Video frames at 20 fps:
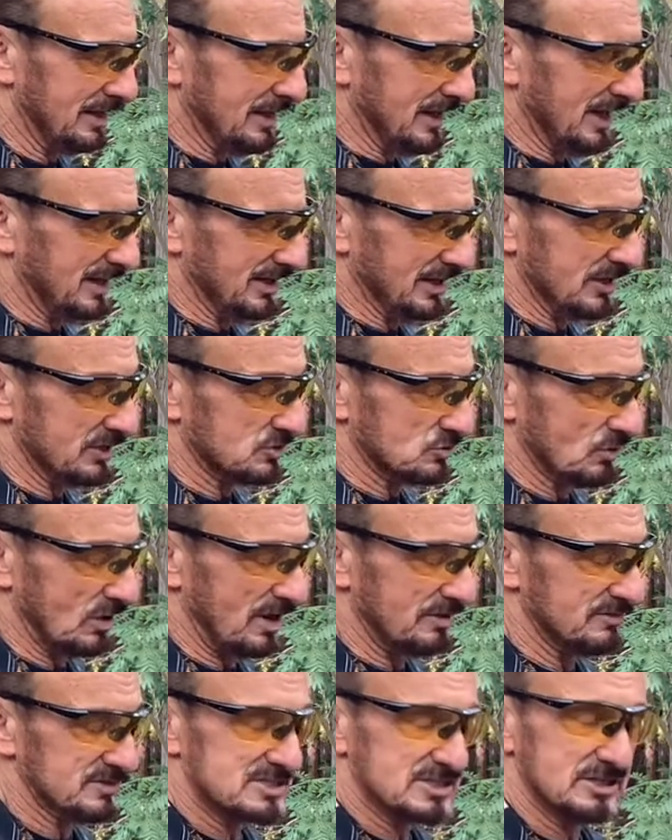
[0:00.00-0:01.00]
And then at
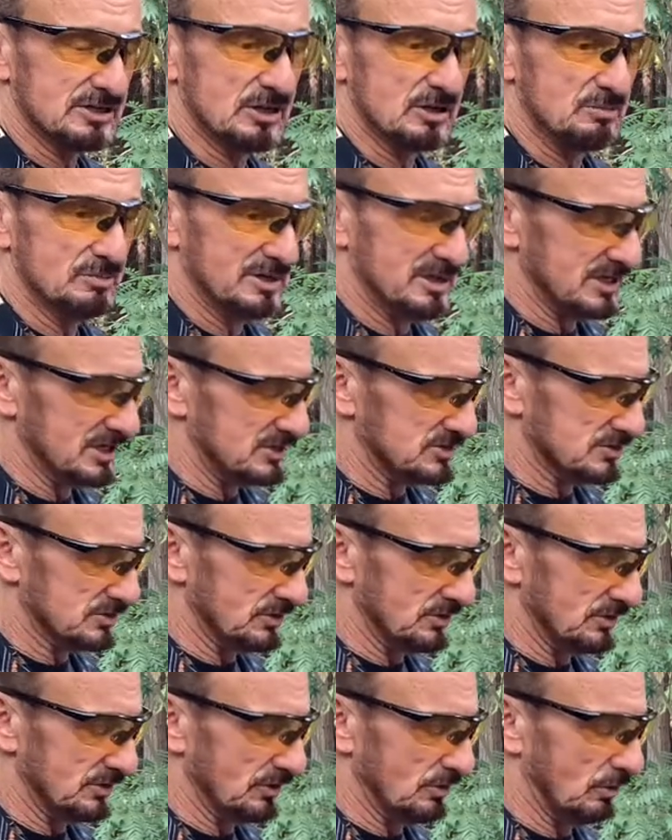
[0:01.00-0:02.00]
12, it's a little bit easier,
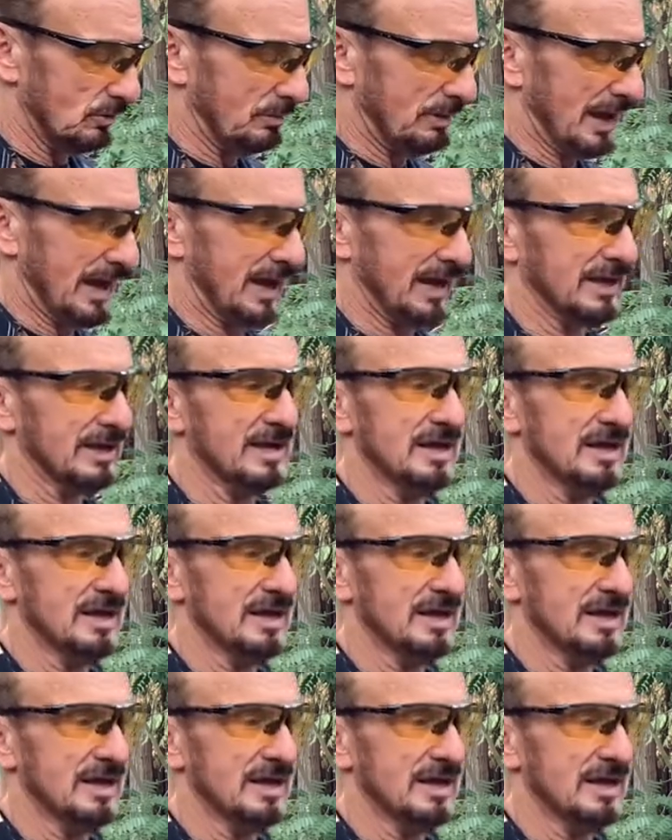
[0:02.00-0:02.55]
and you go bang.